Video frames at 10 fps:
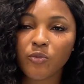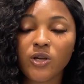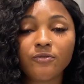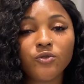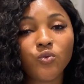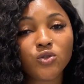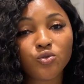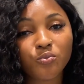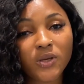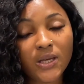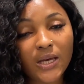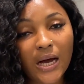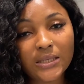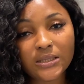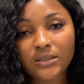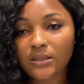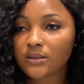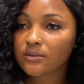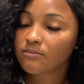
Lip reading: But if you want to pay an agent,